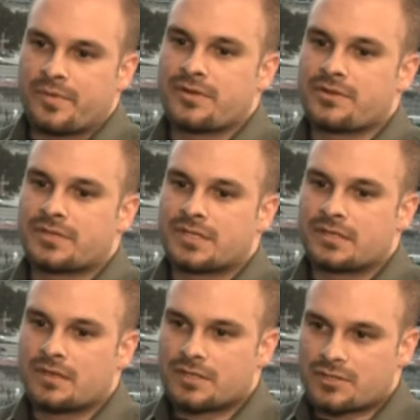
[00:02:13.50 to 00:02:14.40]

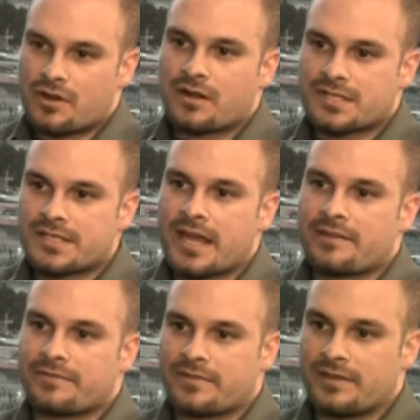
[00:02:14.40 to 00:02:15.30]
produce strong,
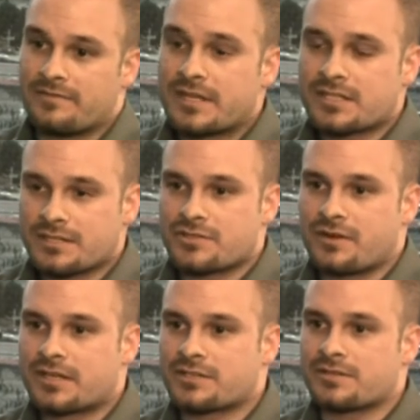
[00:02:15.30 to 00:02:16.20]
safe, efficient
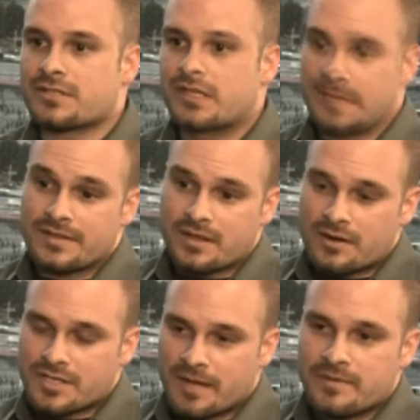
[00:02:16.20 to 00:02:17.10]
structures, and it's
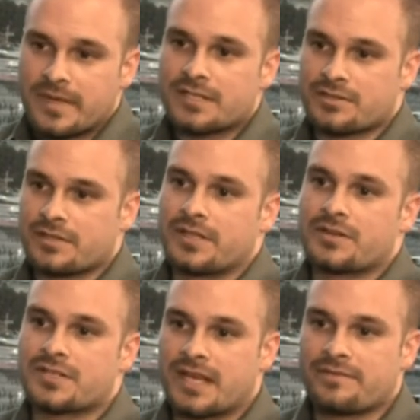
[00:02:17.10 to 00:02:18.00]
our job to make sure that
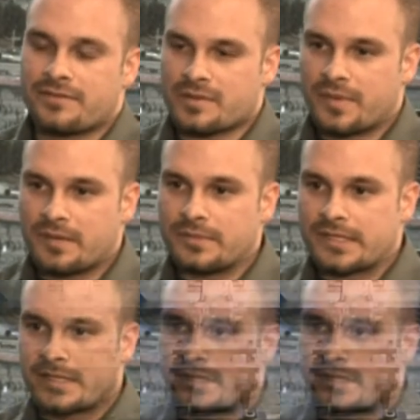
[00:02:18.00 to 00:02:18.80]
they're safe for the public.